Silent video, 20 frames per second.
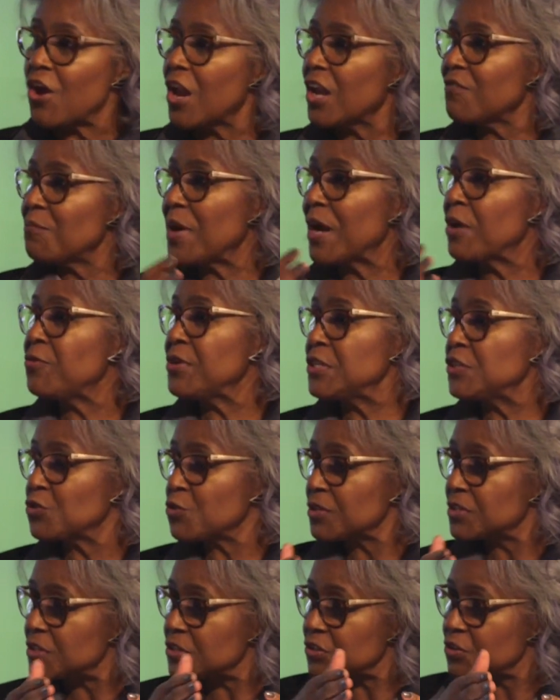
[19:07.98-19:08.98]
all of my
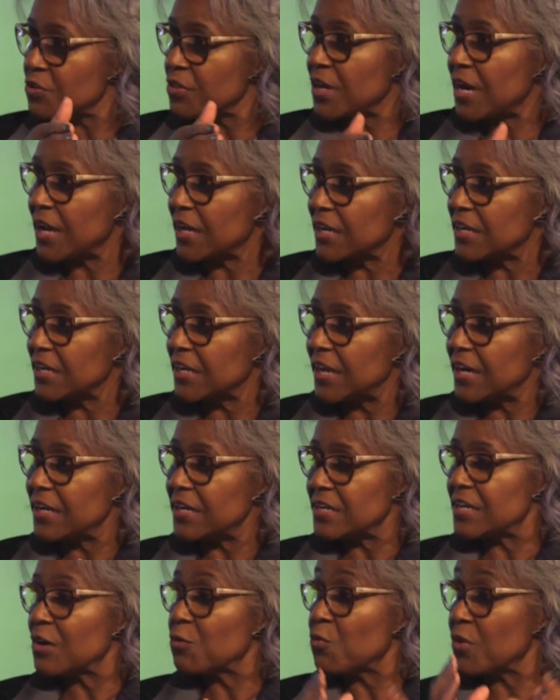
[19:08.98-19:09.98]
resources so that I can get
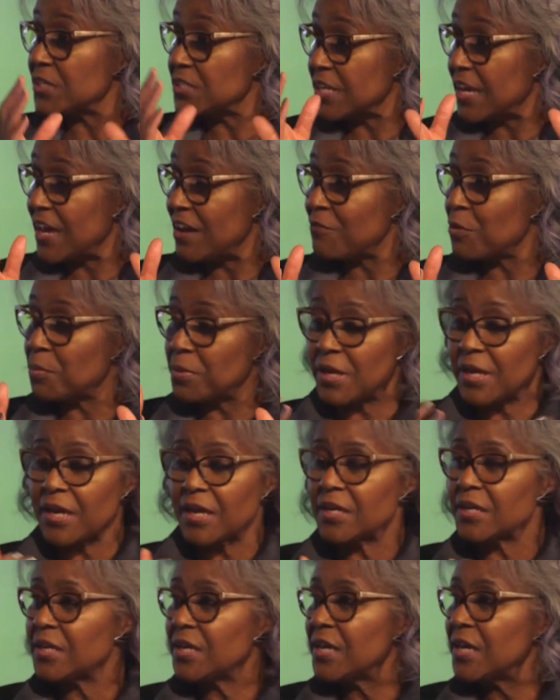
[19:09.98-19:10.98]
it done once I have a
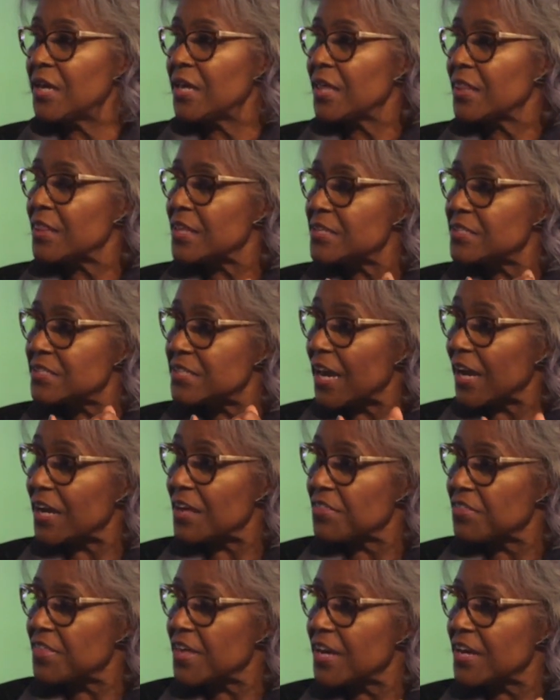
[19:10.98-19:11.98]
plan. The
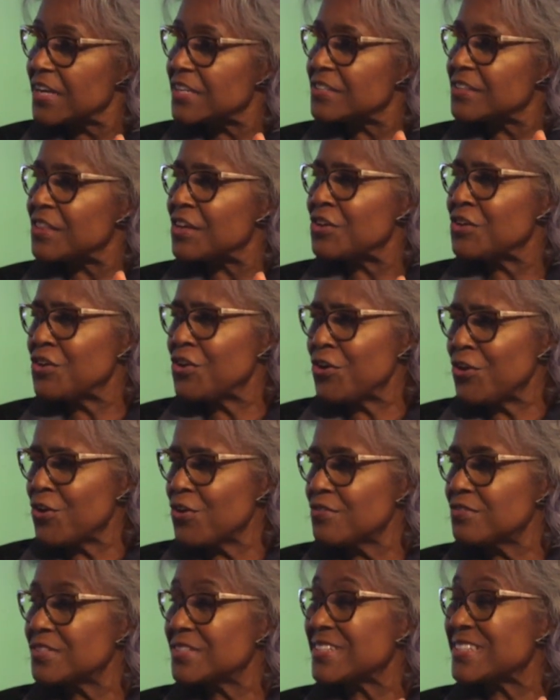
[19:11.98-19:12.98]
second thing is the
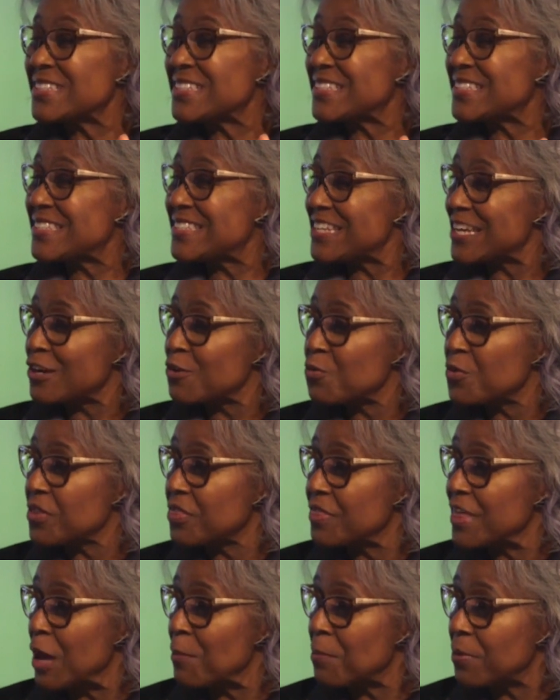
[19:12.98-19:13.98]
nerves to stick
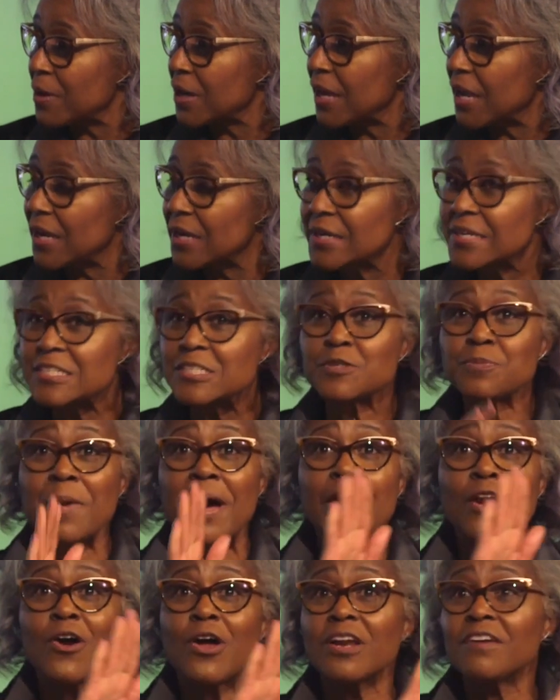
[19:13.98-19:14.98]
with that plan
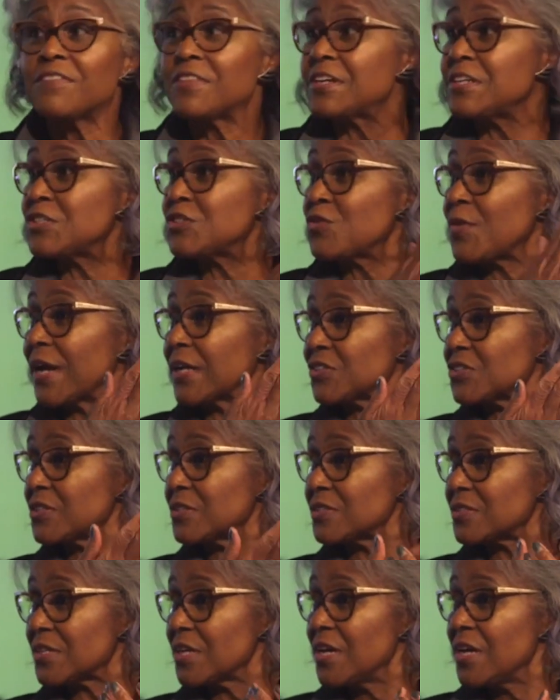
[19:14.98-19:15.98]
despite all of the
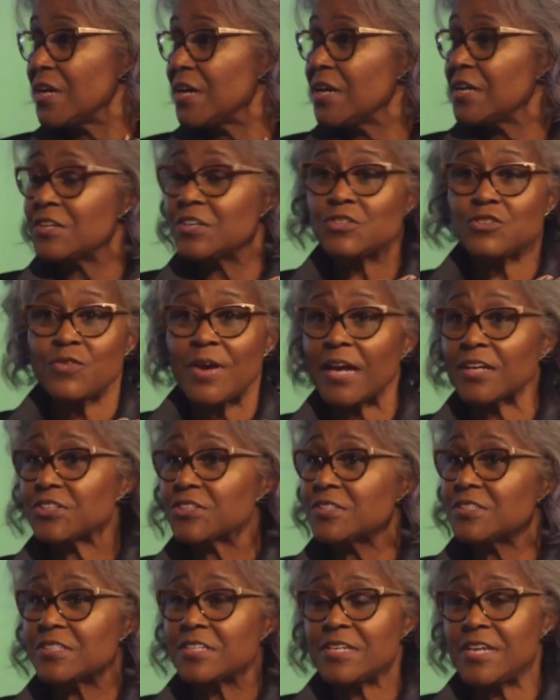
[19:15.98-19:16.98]
distractions.
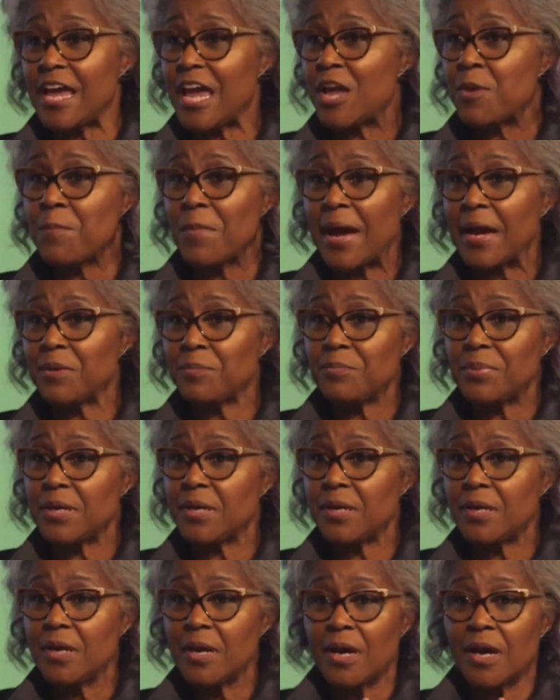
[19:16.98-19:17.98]
Distractions today might
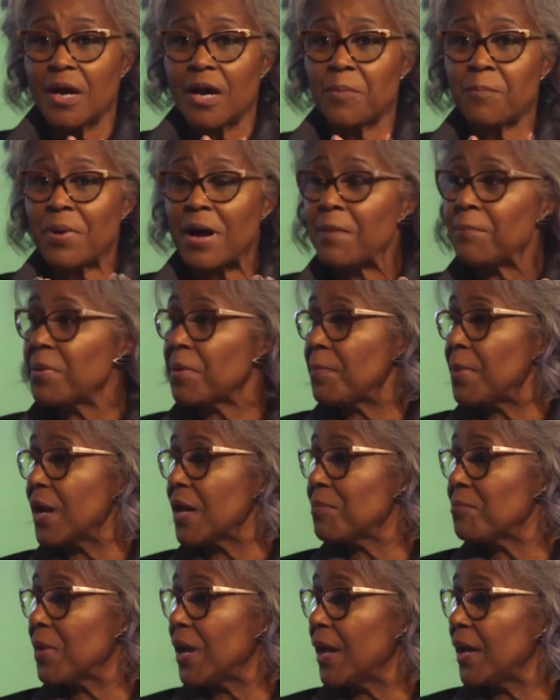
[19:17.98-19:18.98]
be a pop-up
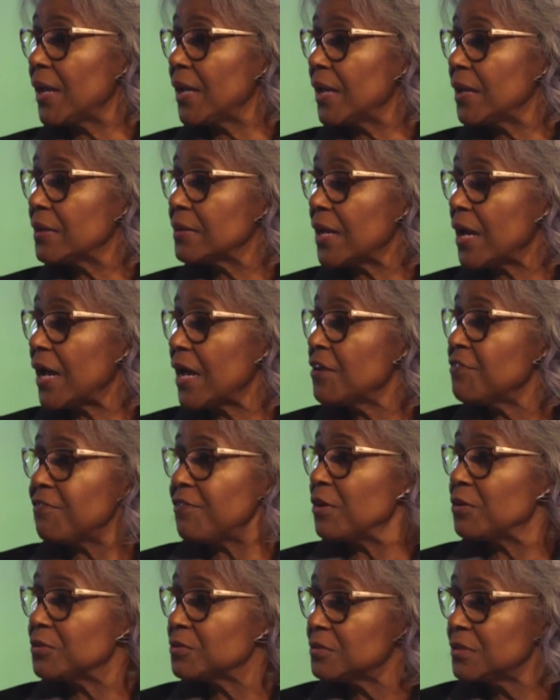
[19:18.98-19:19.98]
on my
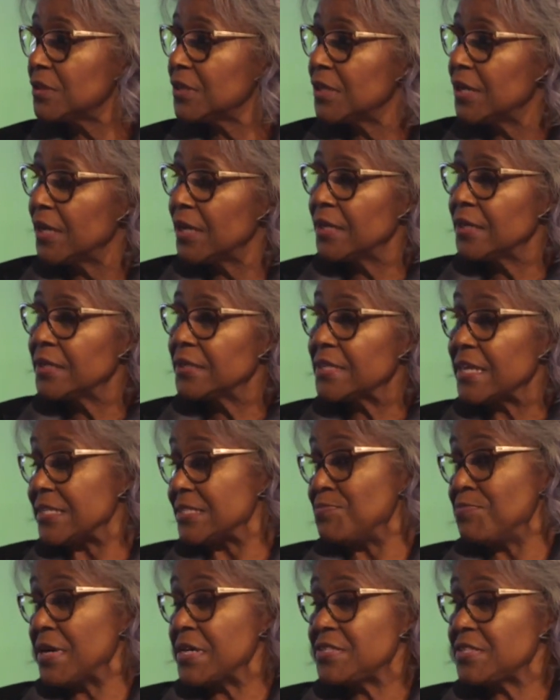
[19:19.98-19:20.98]
iPhone
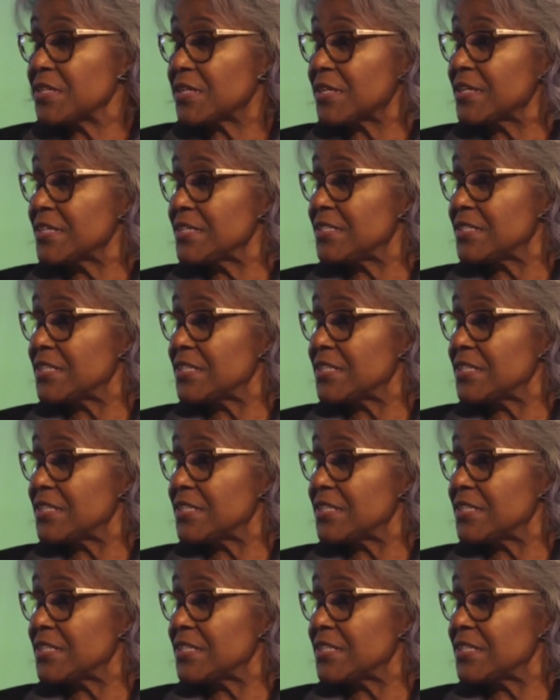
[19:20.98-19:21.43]
that basically